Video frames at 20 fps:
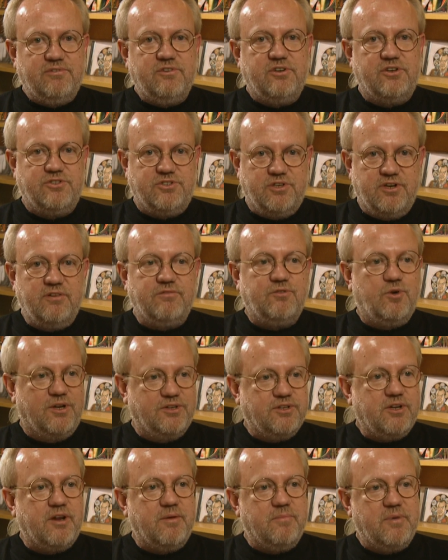version of
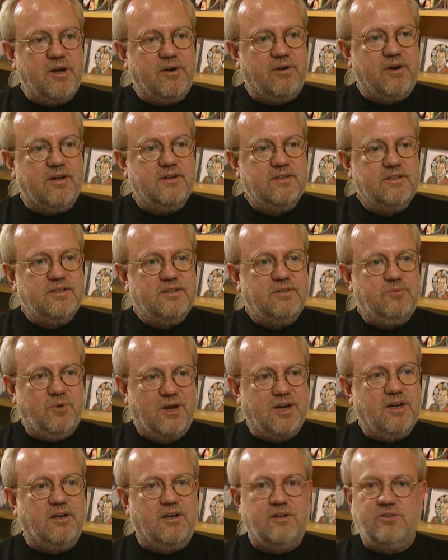Guantanamera
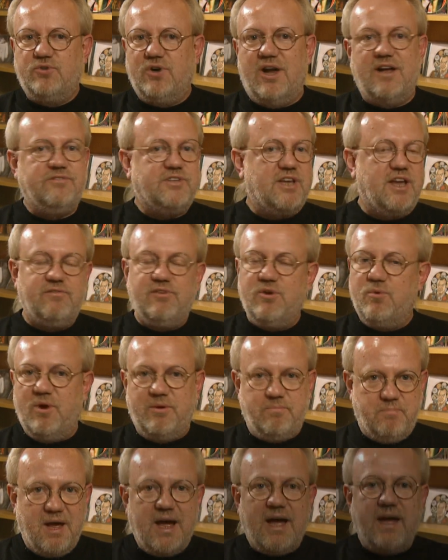regularly. It drives
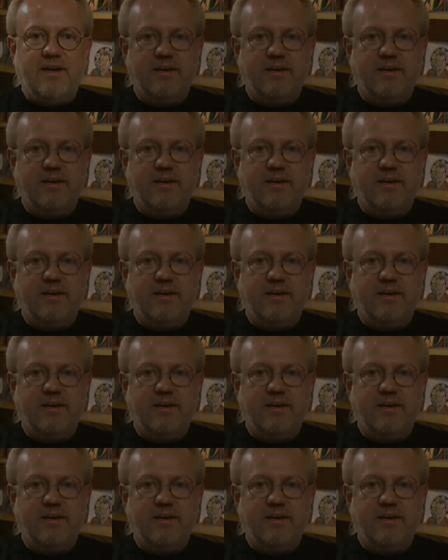everyone mad.